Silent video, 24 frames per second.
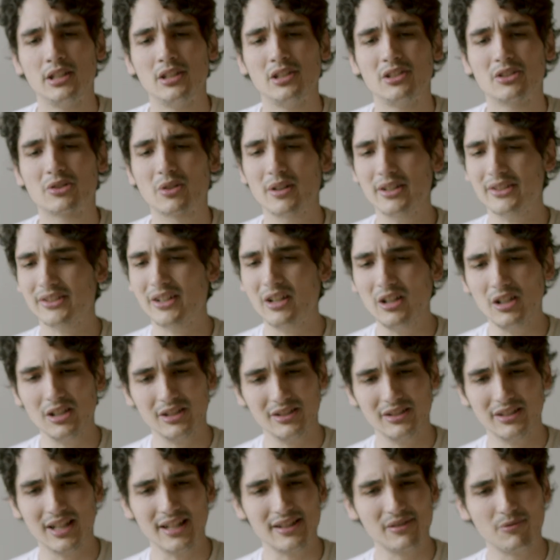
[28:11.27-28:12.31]
So
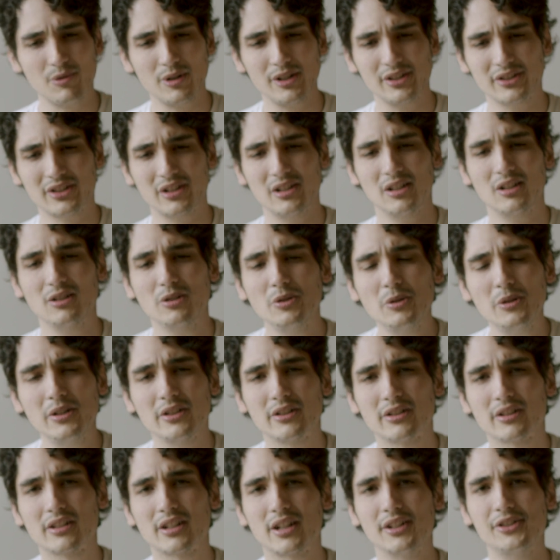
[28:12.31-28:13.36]
that's what I started
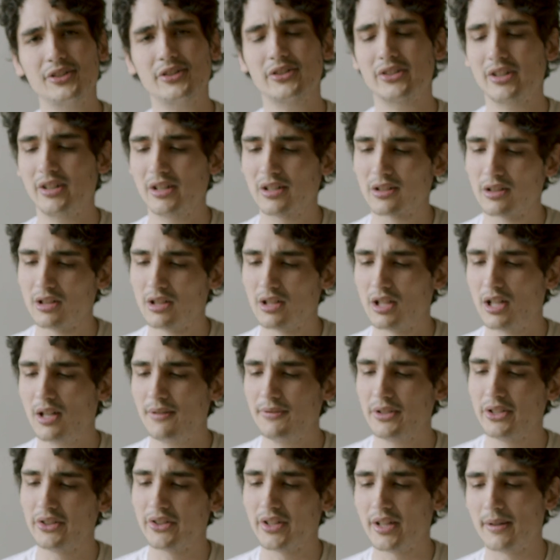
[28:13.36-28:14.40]
doing. I just started
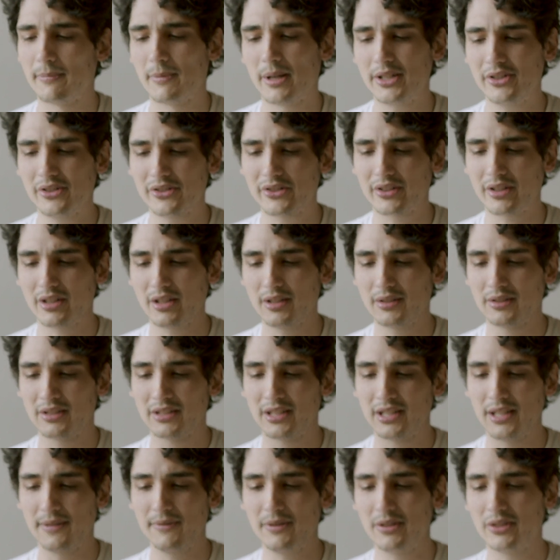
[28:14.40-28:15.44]
loving them. I just started
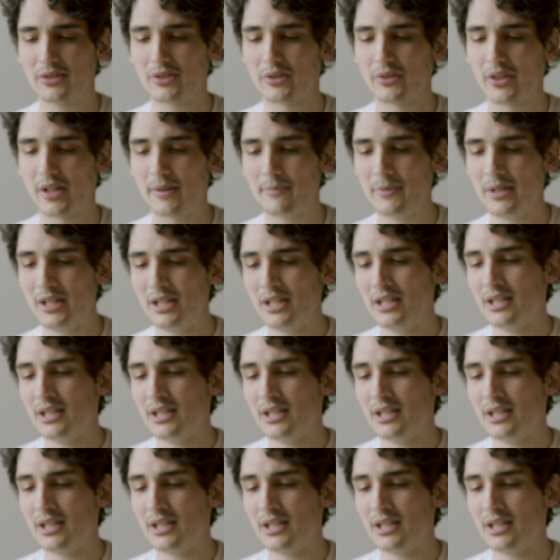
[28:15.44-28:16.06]
giving to them.